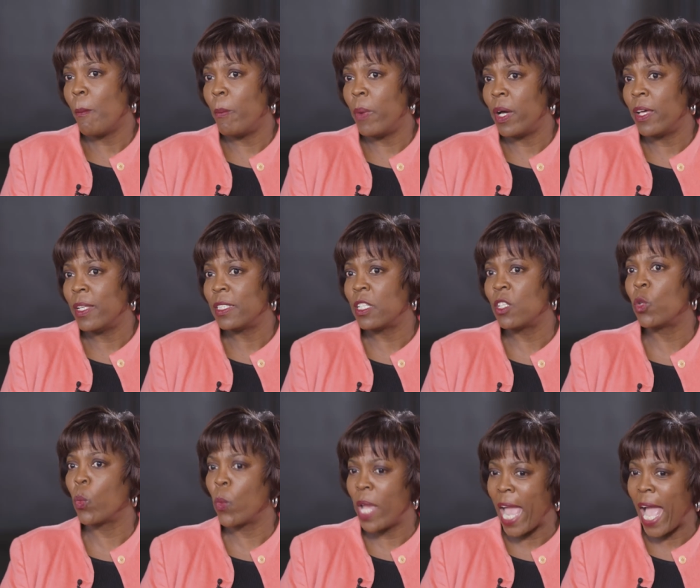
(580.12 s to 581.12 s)
But
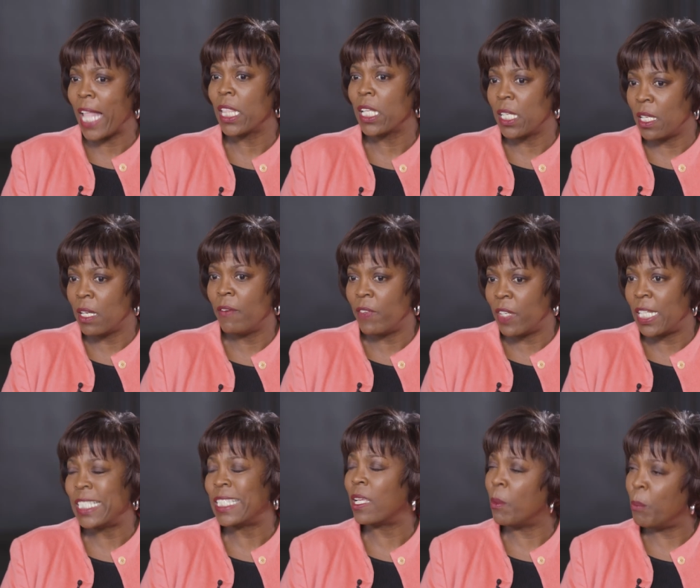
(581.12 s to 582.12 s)
the reality of it
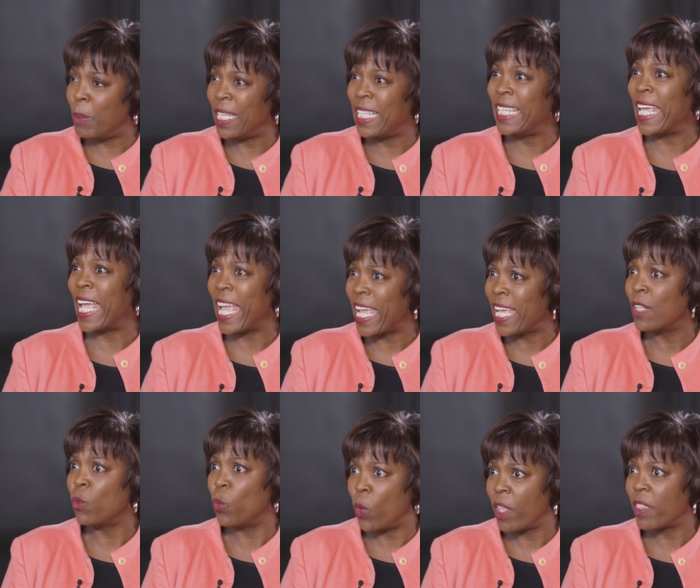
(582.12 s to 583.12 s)
is, it
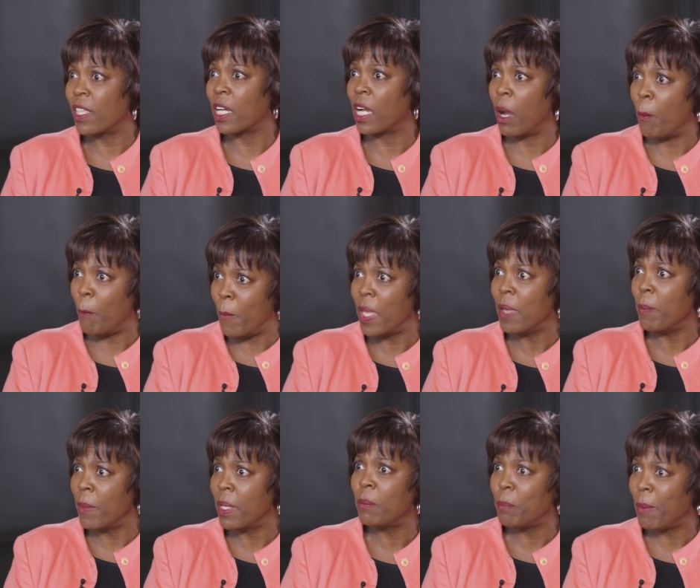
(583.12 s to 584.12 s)
began with a
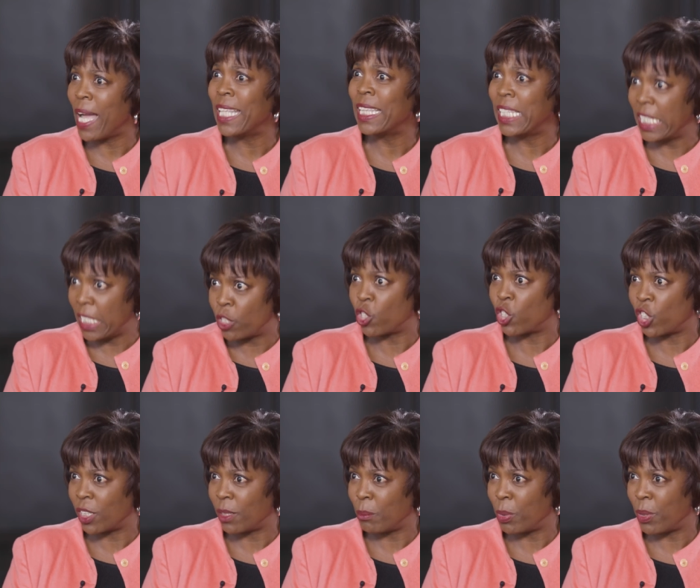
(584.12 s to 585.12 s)
commitment by
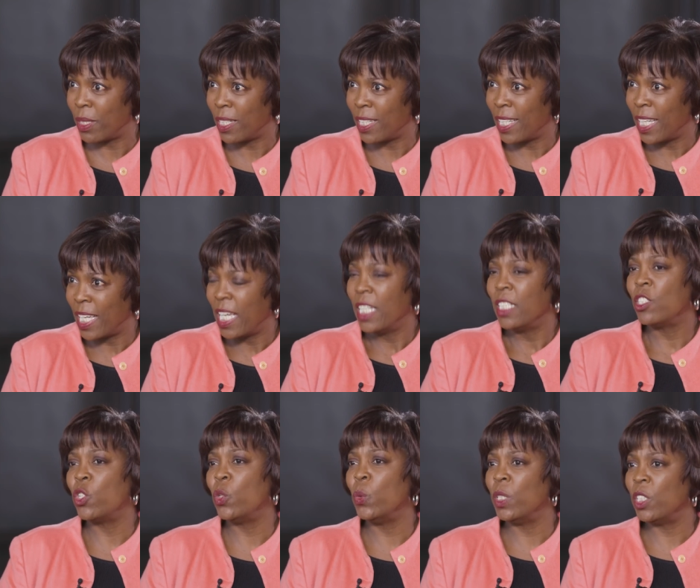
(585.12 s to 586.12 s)
leadership
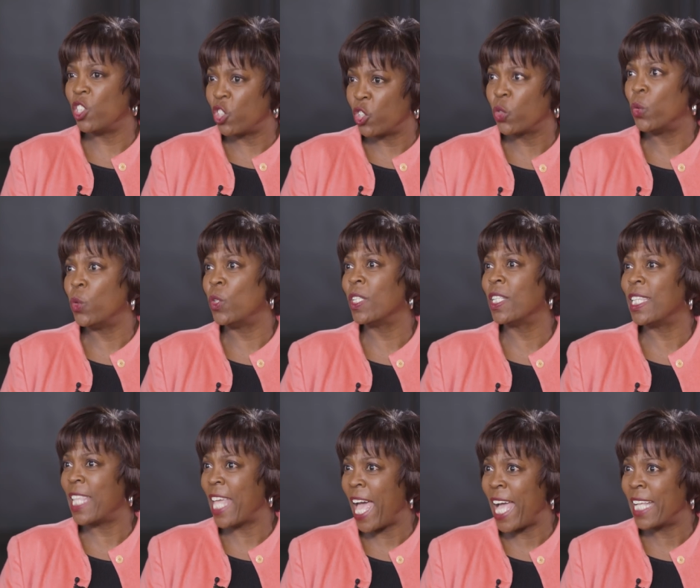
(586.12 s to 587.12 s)
to ensure
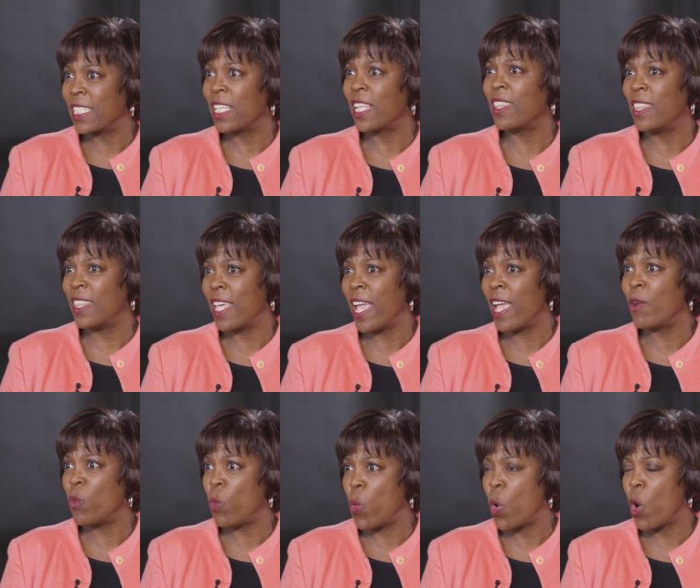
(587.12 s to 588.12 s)
that they
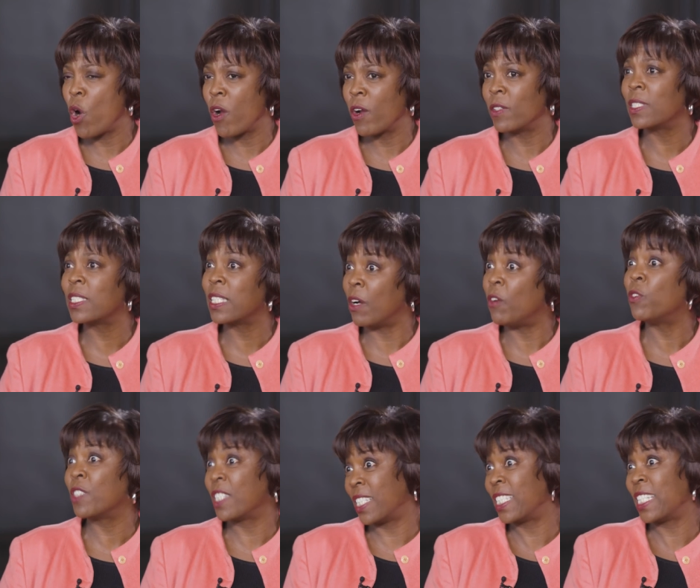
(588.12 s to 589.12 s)
were
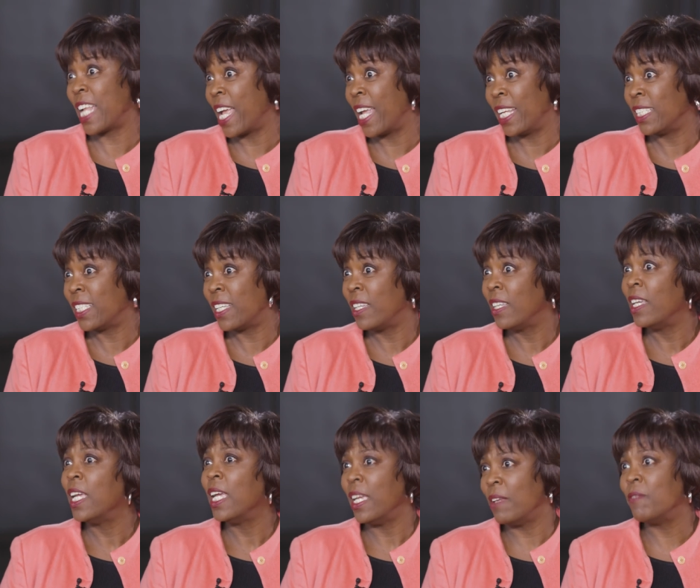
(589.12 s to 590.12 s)
self sustained
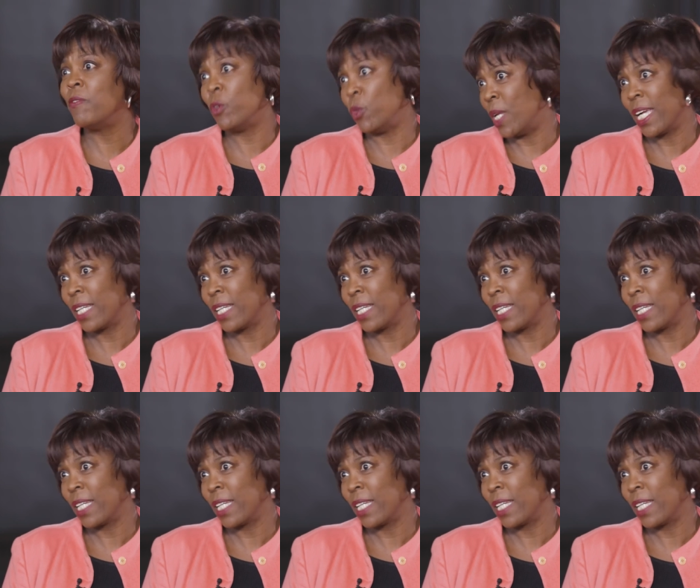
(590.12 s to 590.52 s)
in food